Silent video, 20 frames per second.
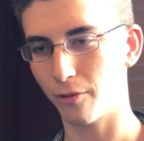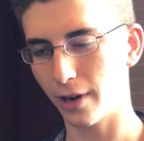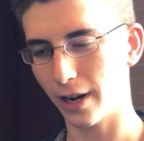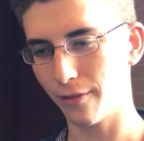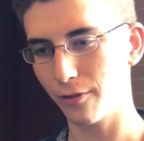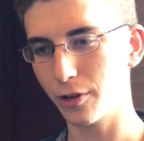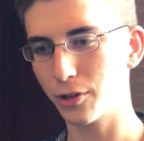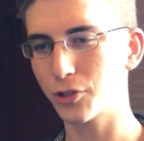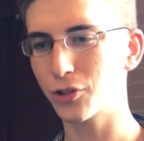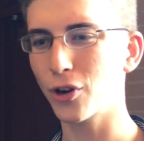
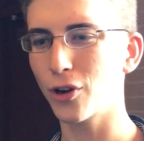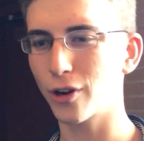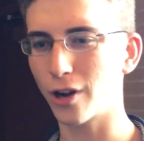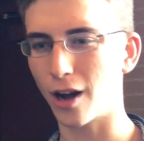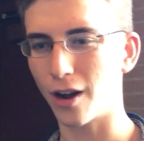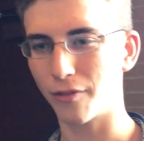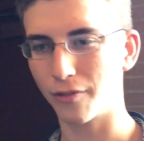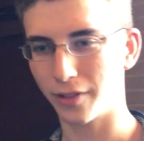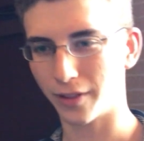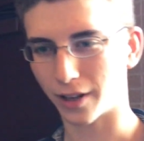Whenever you start
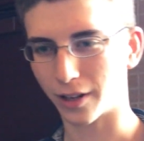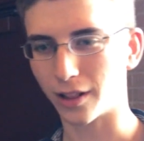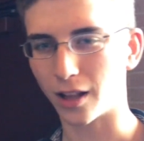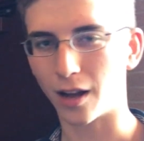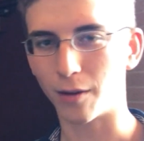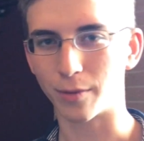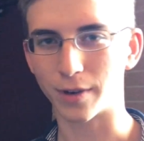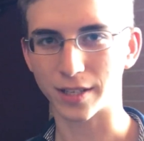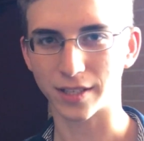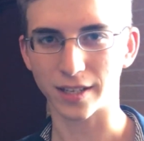off in the
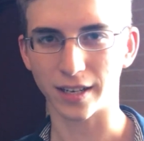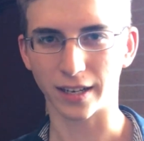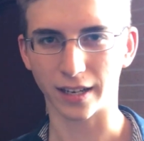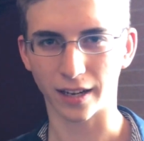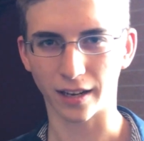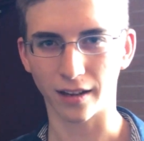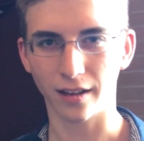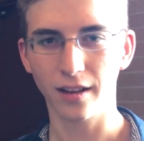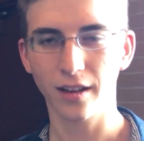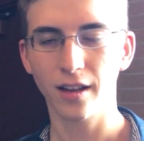club as like
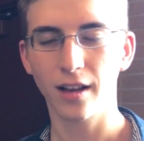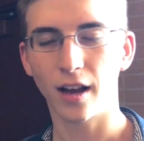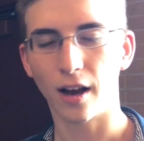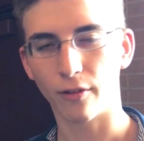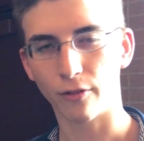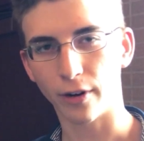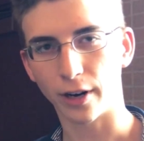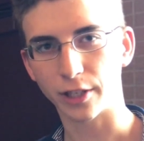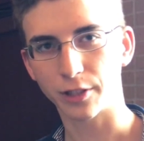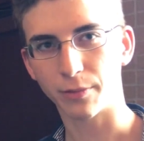a
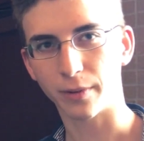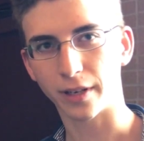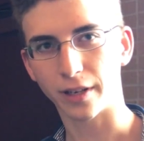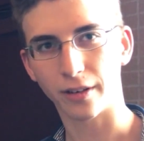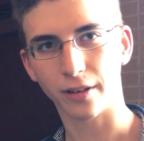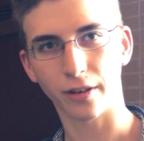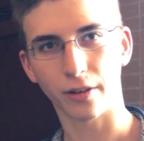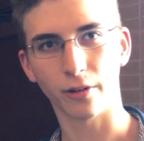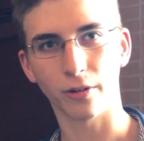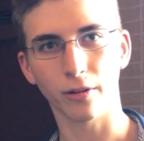freshman,
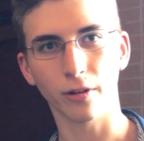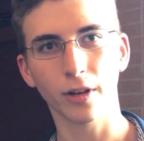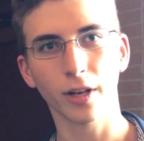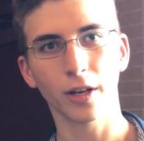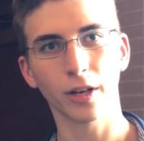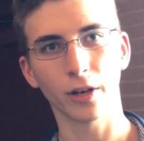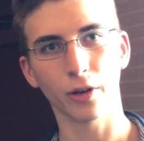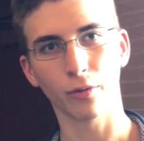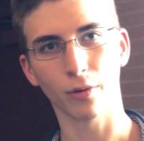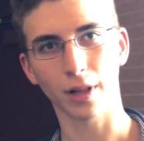you
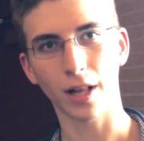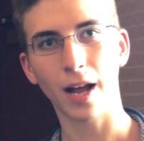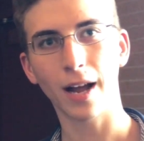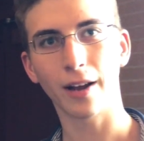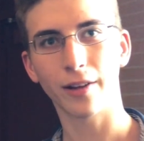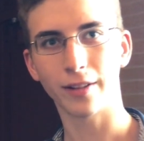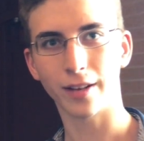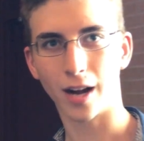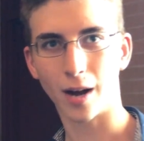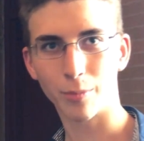
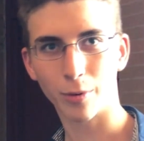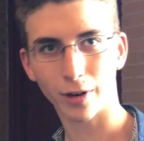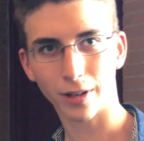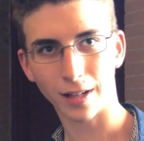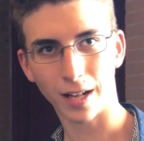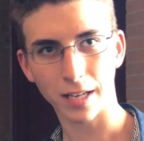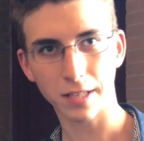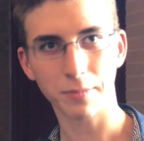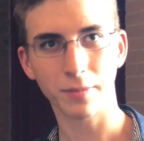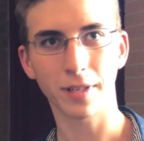rely on the
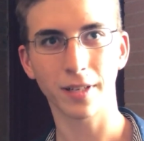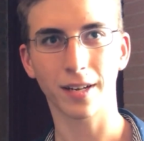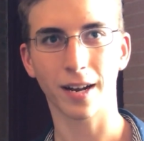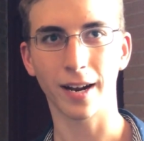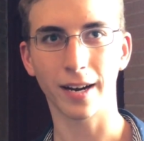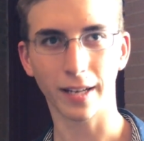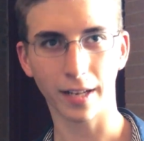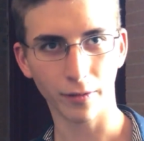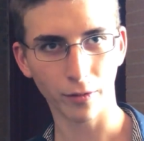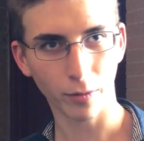upperclassmen to
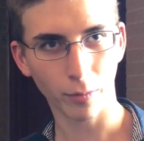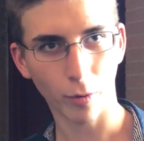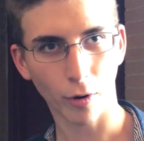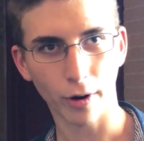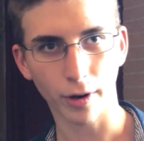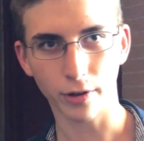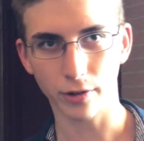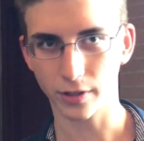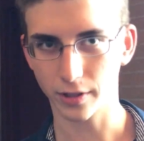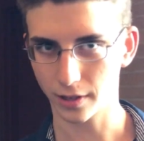kind of give you
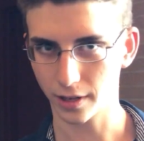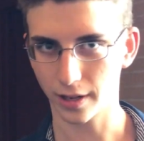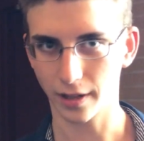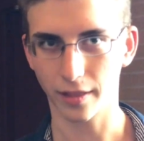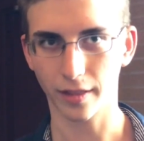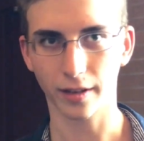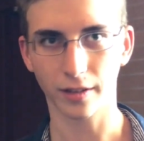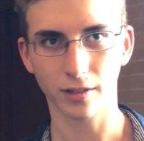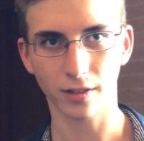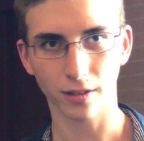pointers
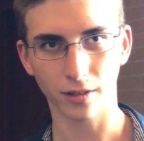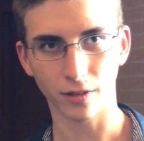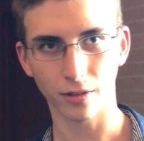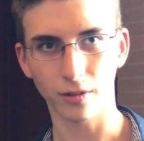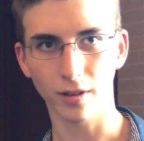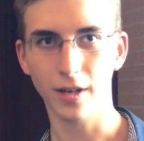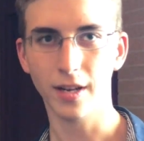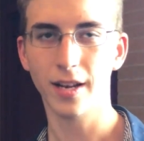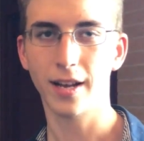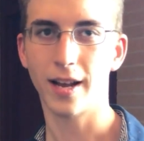and things to
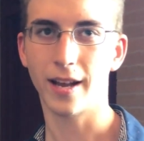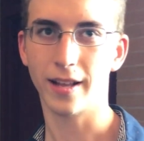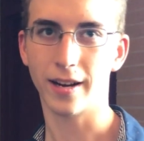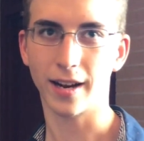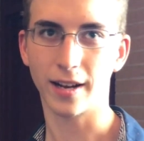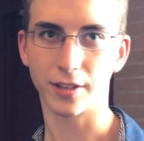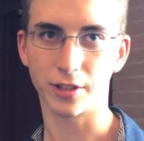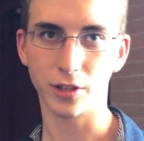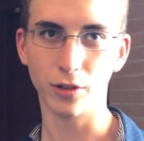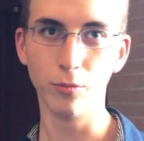do. And
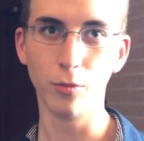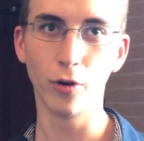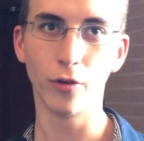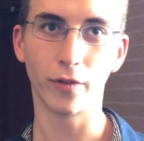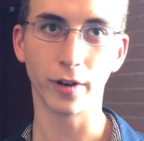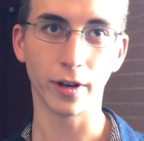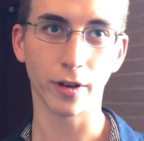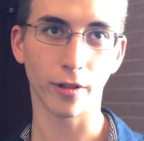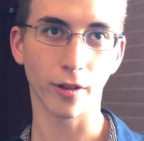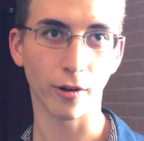as you
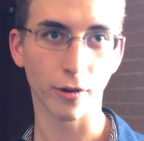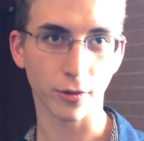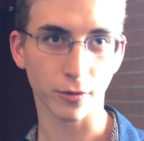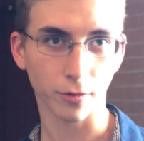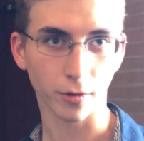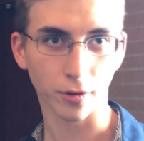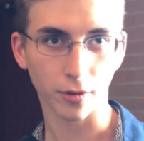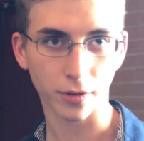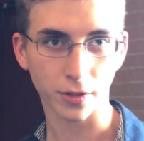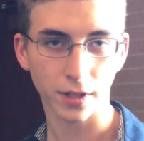move into those
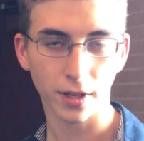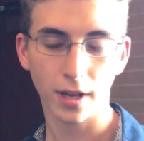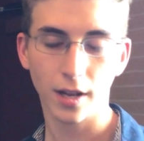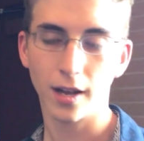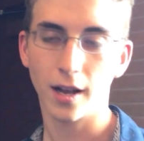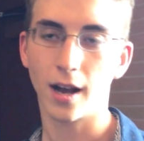roles,